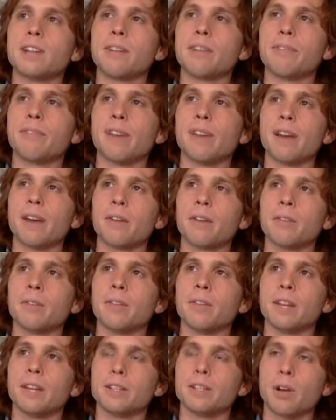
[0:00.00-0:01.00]
I found
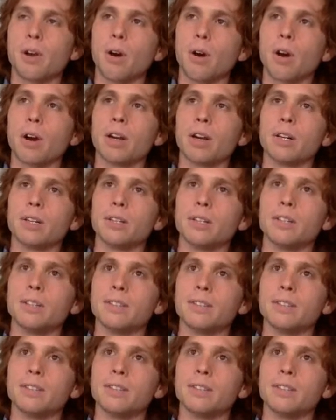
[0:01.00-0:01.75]
that it's hard.